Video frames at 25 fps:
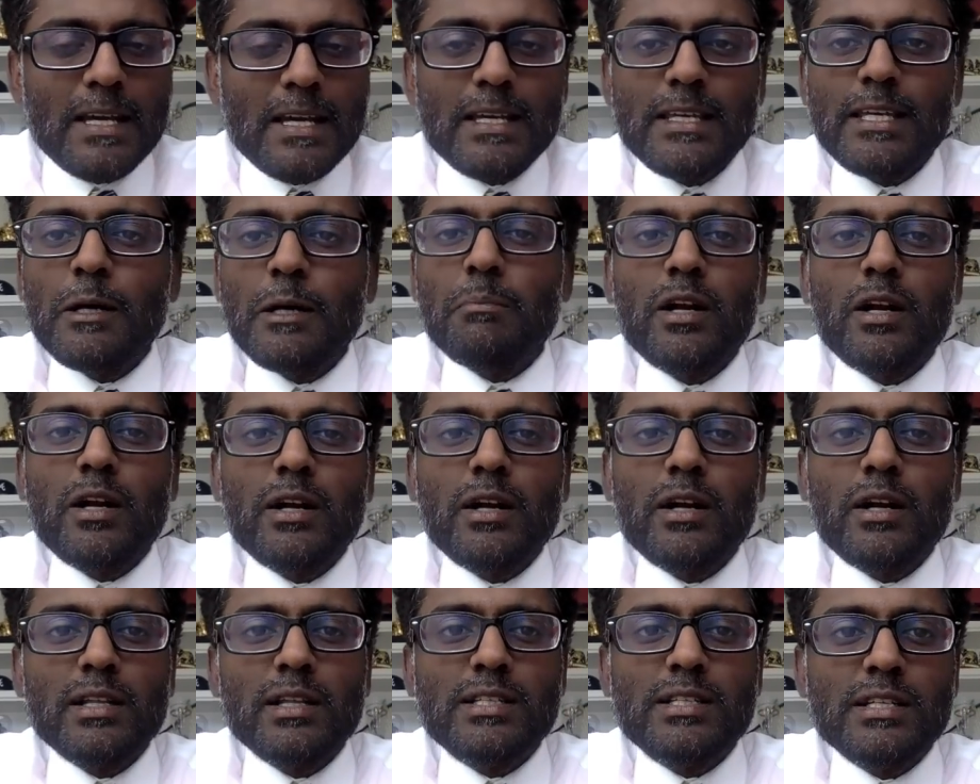Yep. All
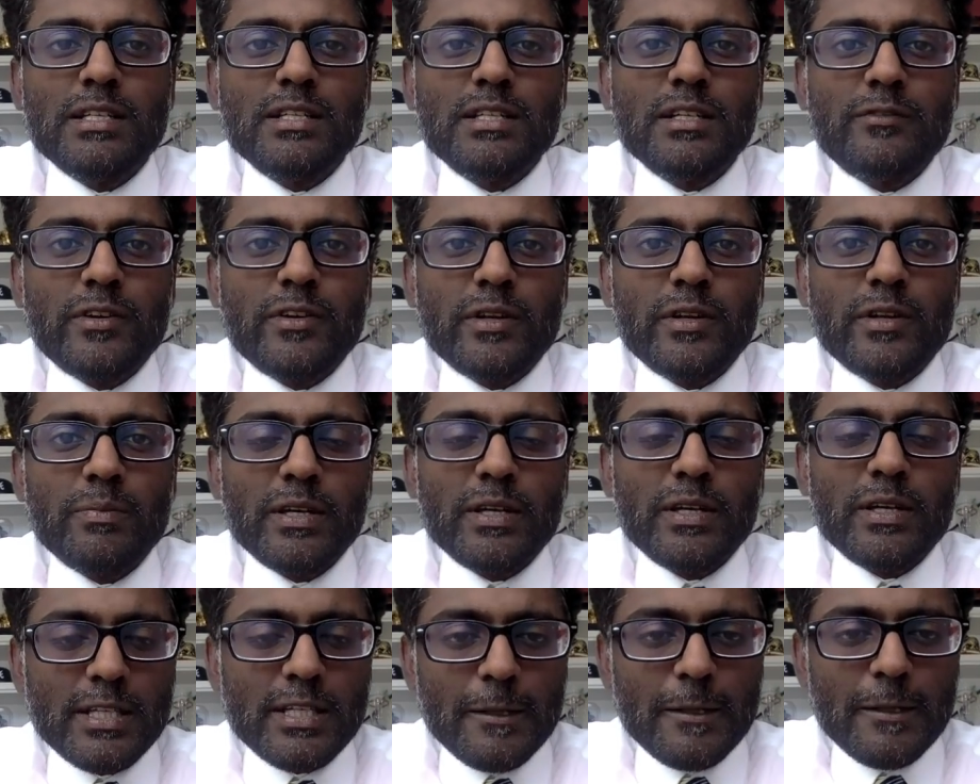right, let's get to your free
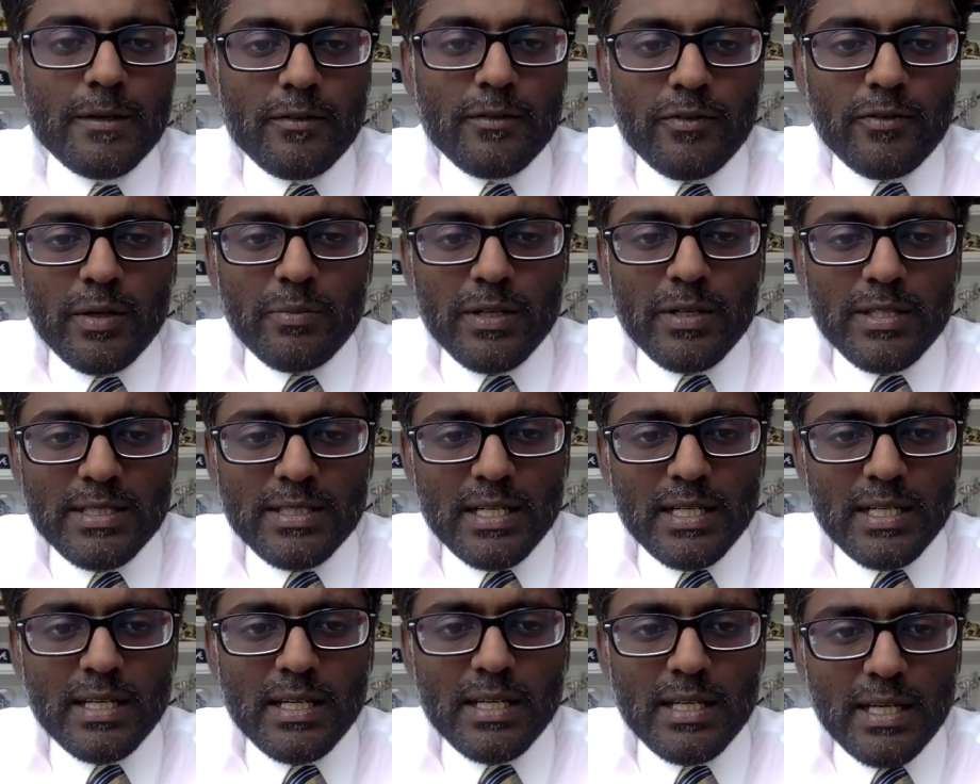play today. Your free play
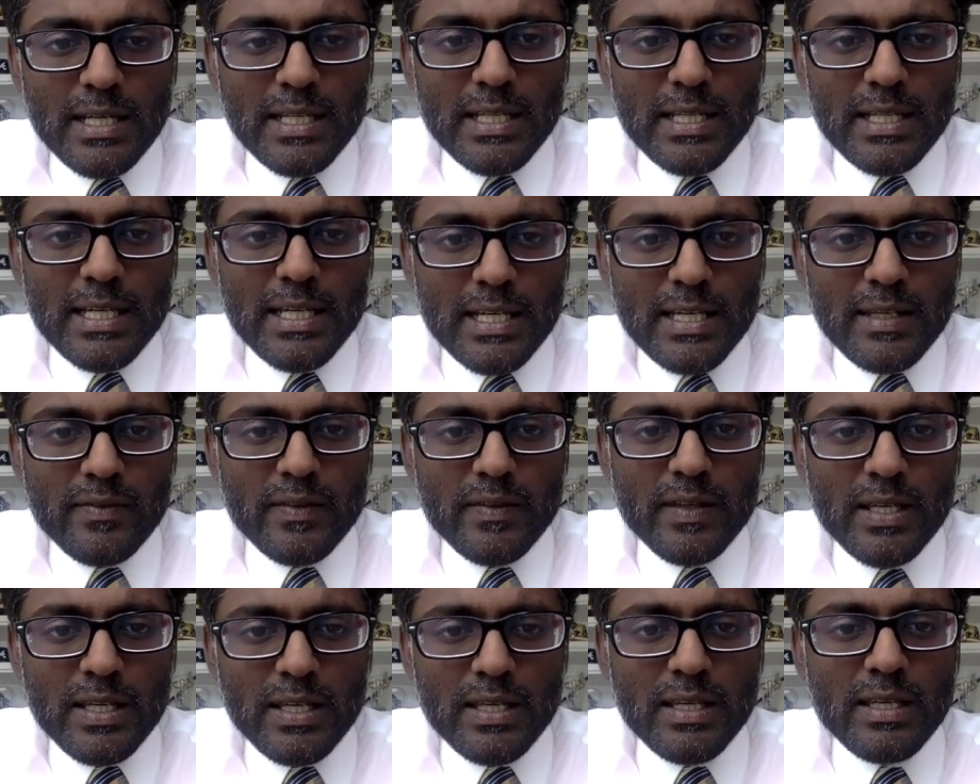today, I like
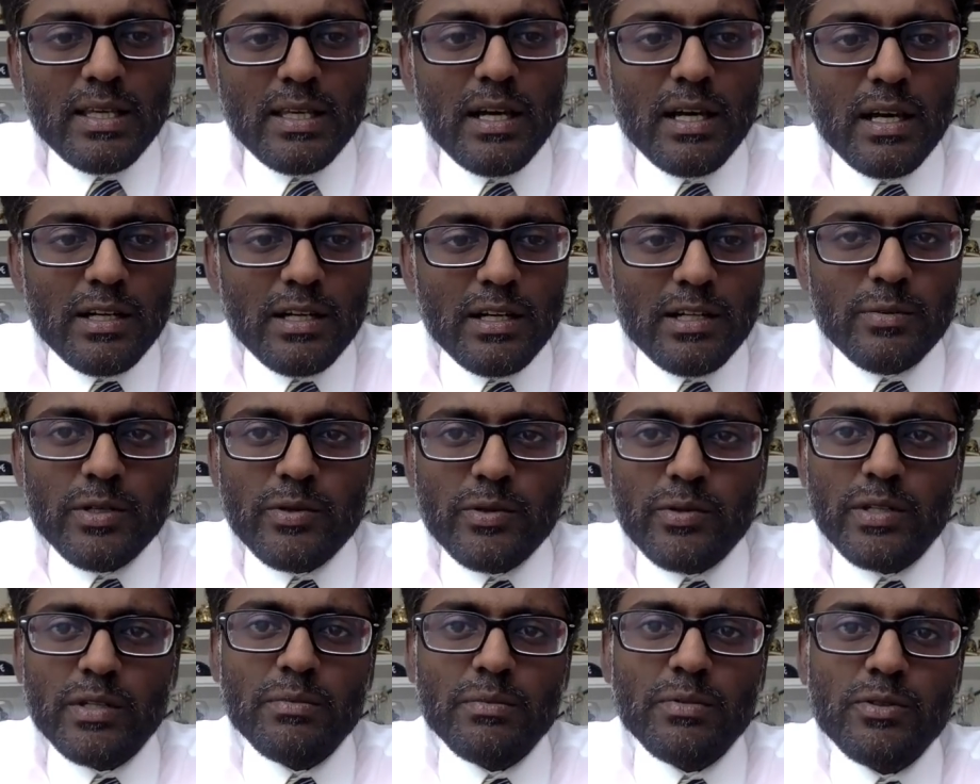the under
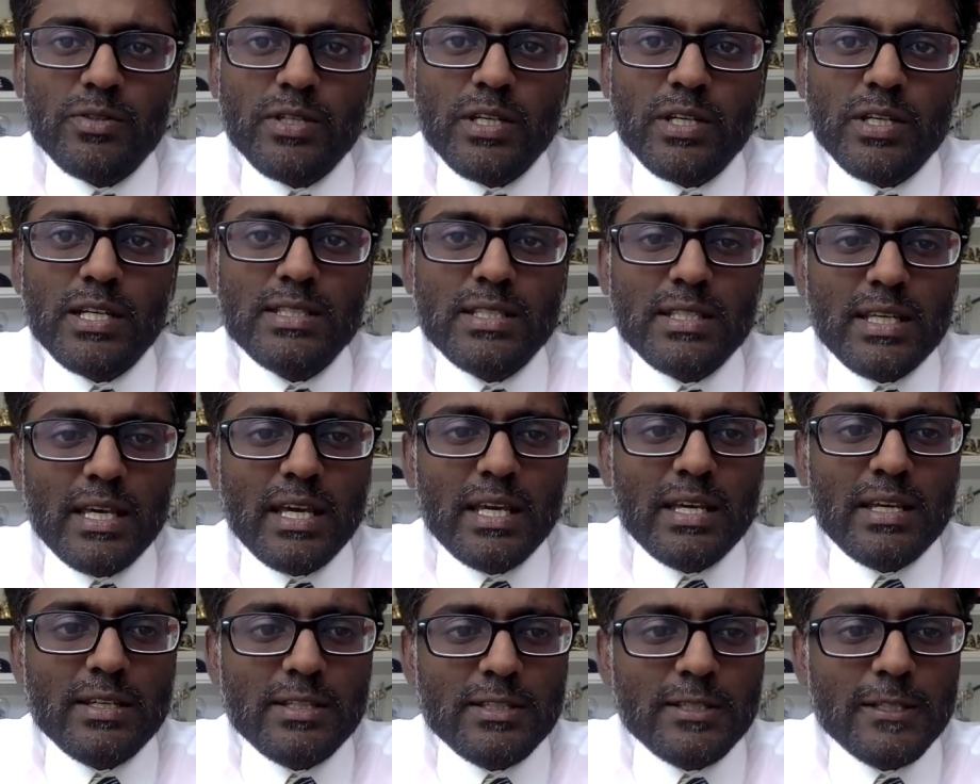between the Blue Jays and the
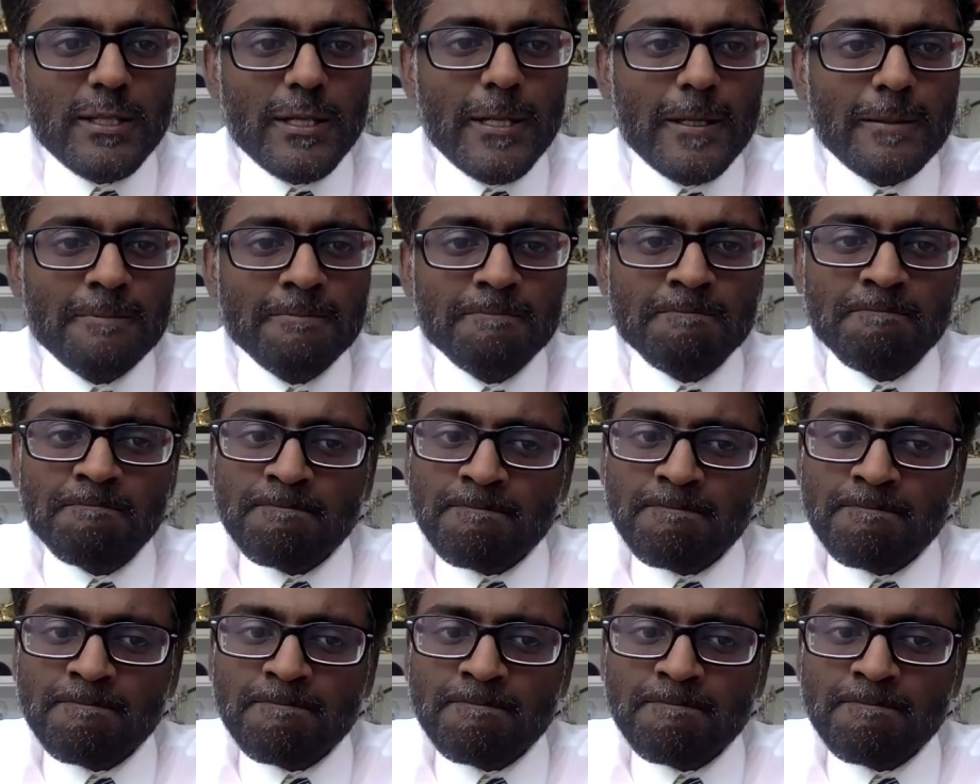Yankees today.